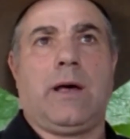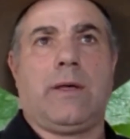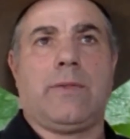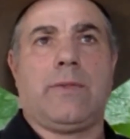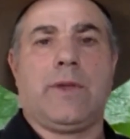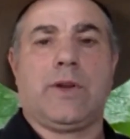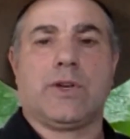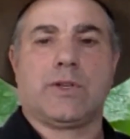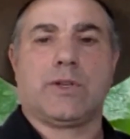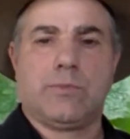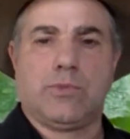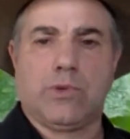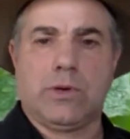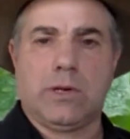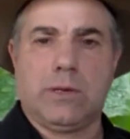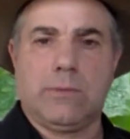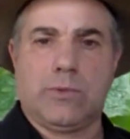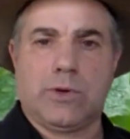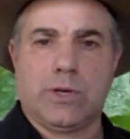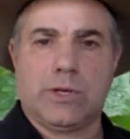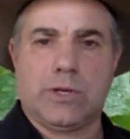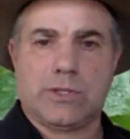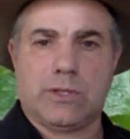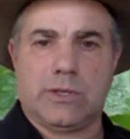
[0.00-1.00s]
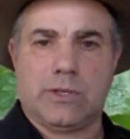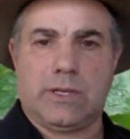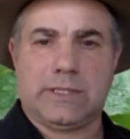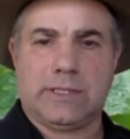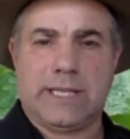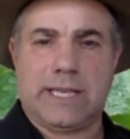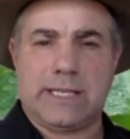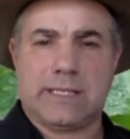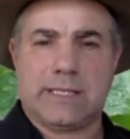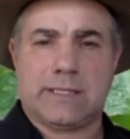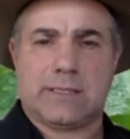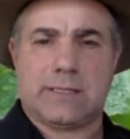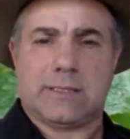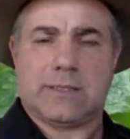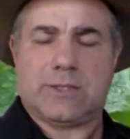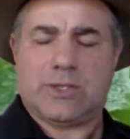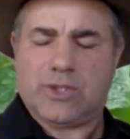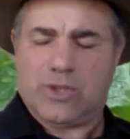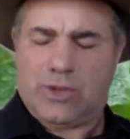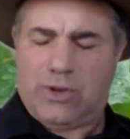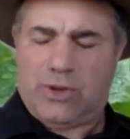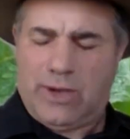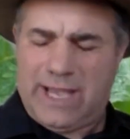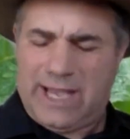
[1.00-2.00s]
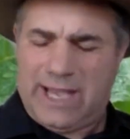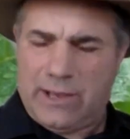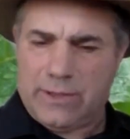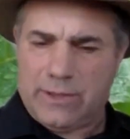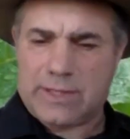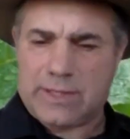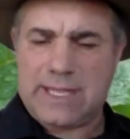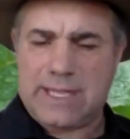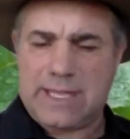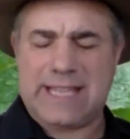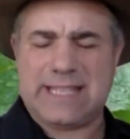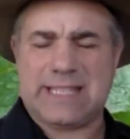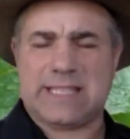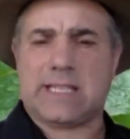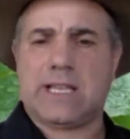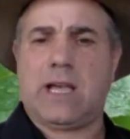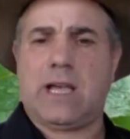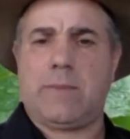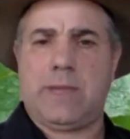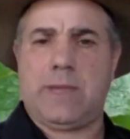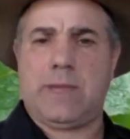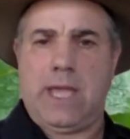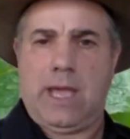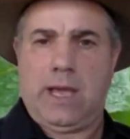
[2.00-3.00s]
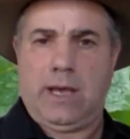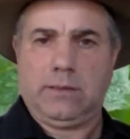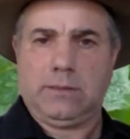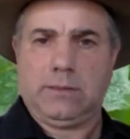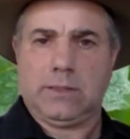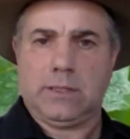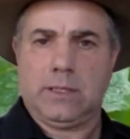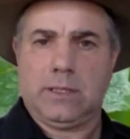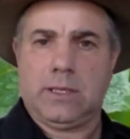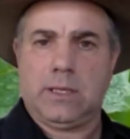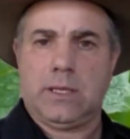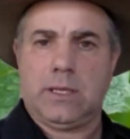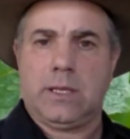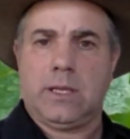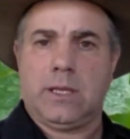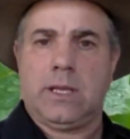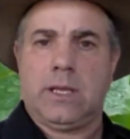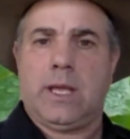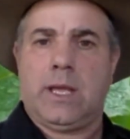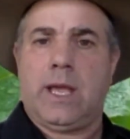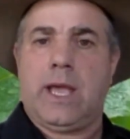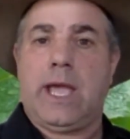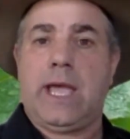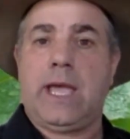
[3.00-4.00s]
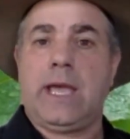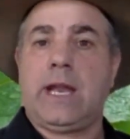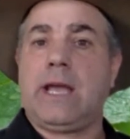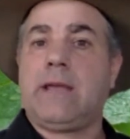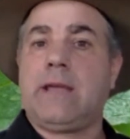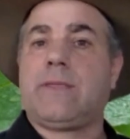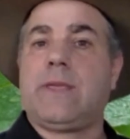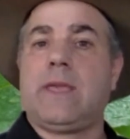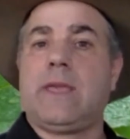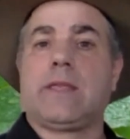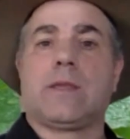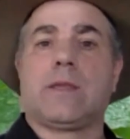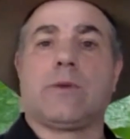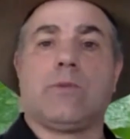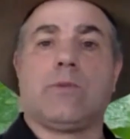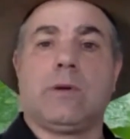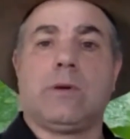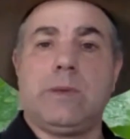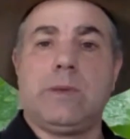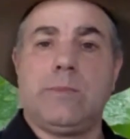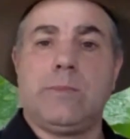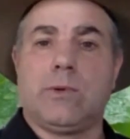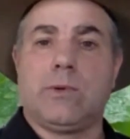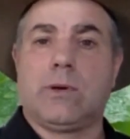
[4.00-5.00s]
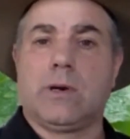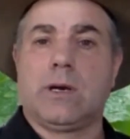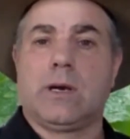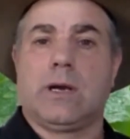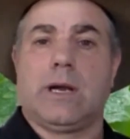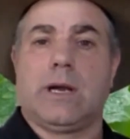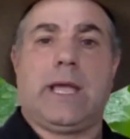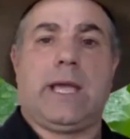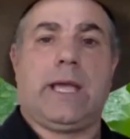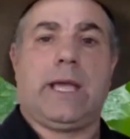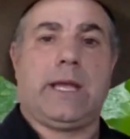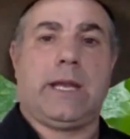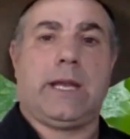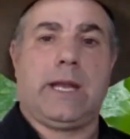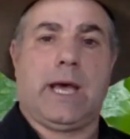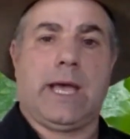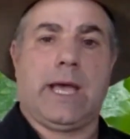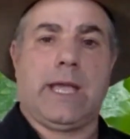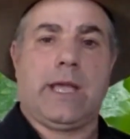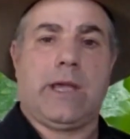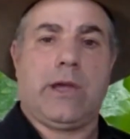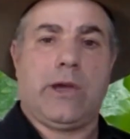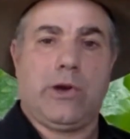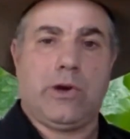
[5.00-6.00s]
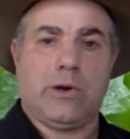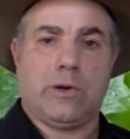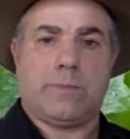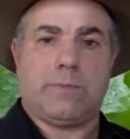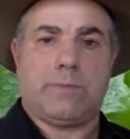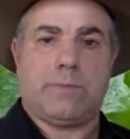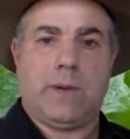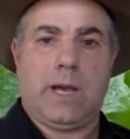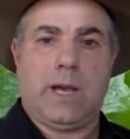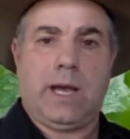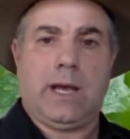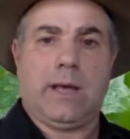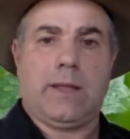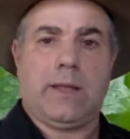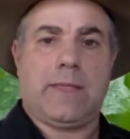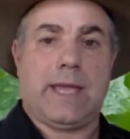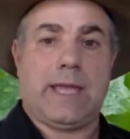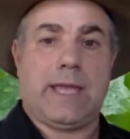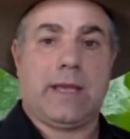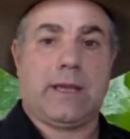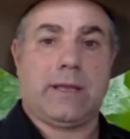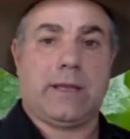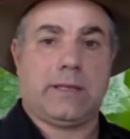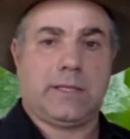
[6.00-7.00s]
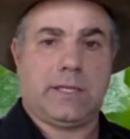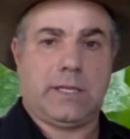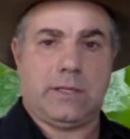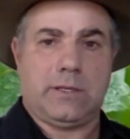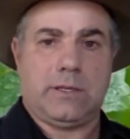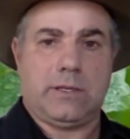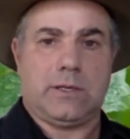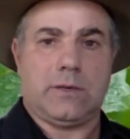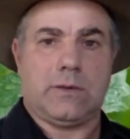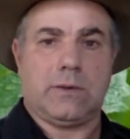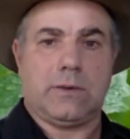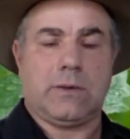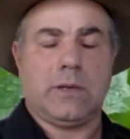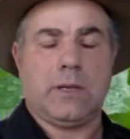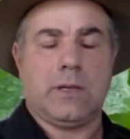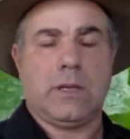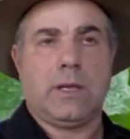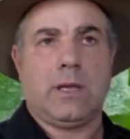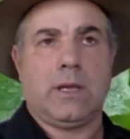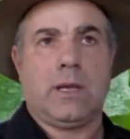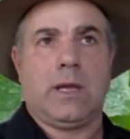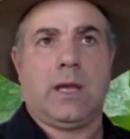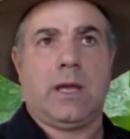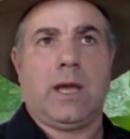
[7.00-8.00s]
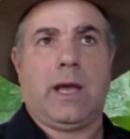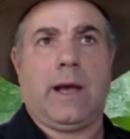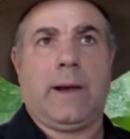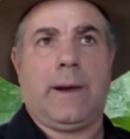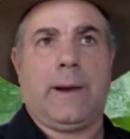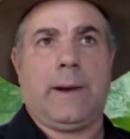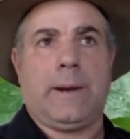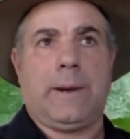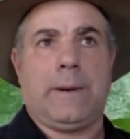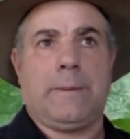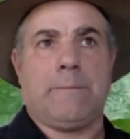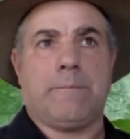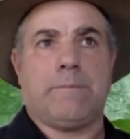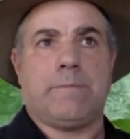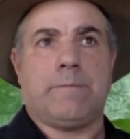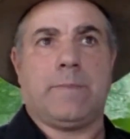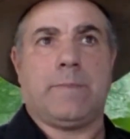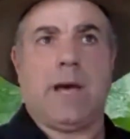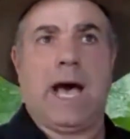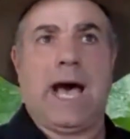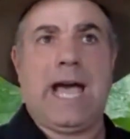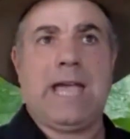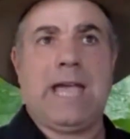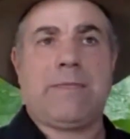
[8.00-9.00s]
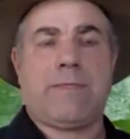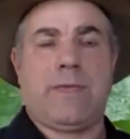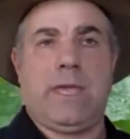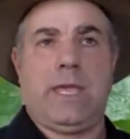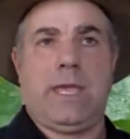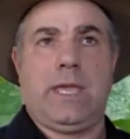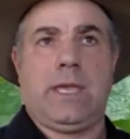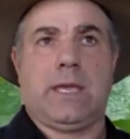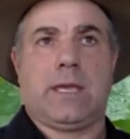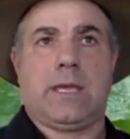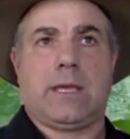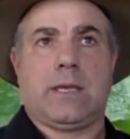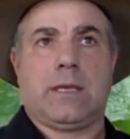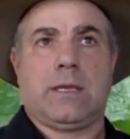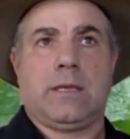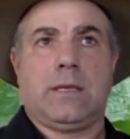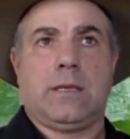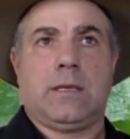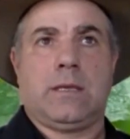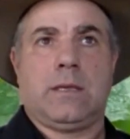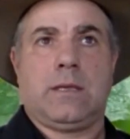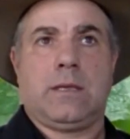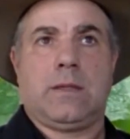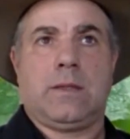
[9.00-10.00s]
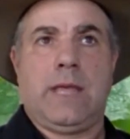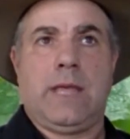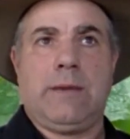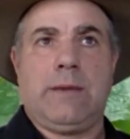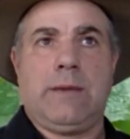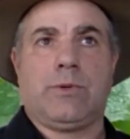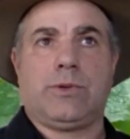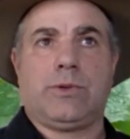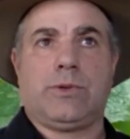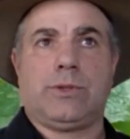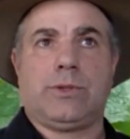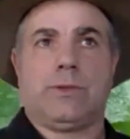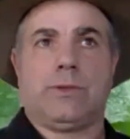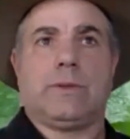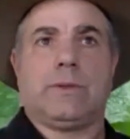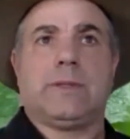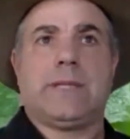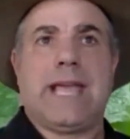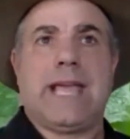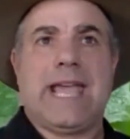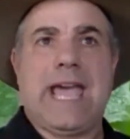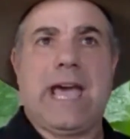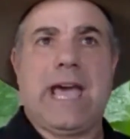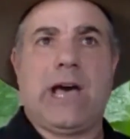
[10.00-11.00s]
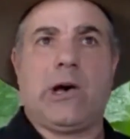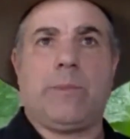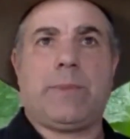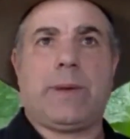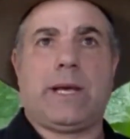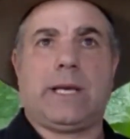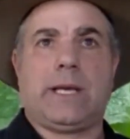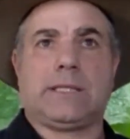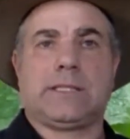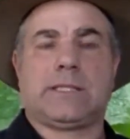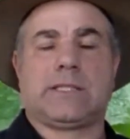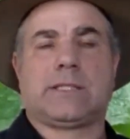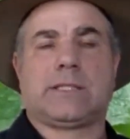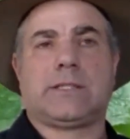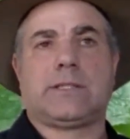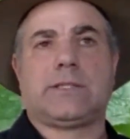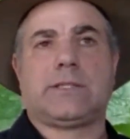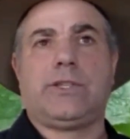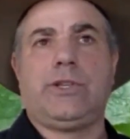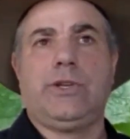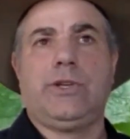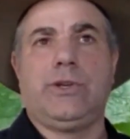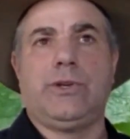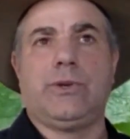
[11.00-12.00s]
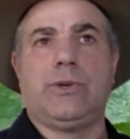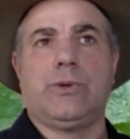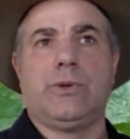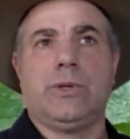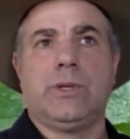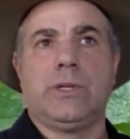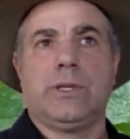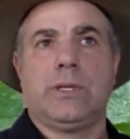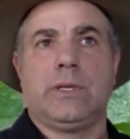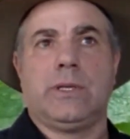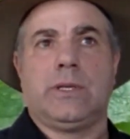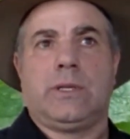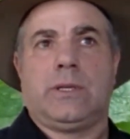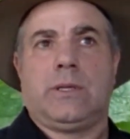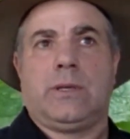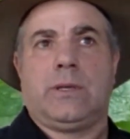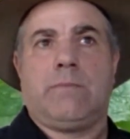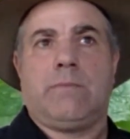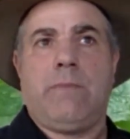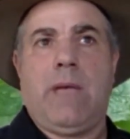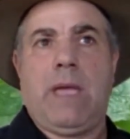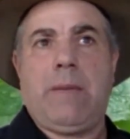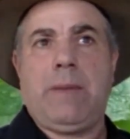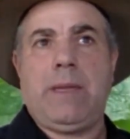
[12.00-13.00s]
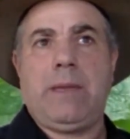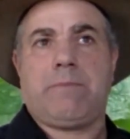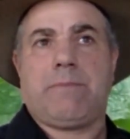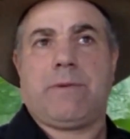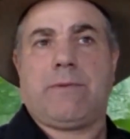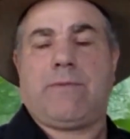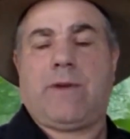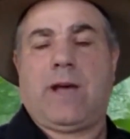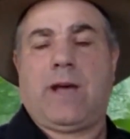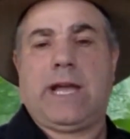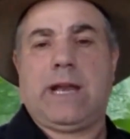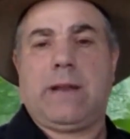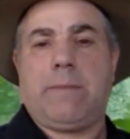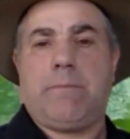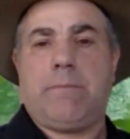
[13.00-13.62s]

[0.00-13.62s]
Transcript: There's more and more soil health tests coming out, and I think there will be more, and I hope they continue. I think they help us to maybe provide a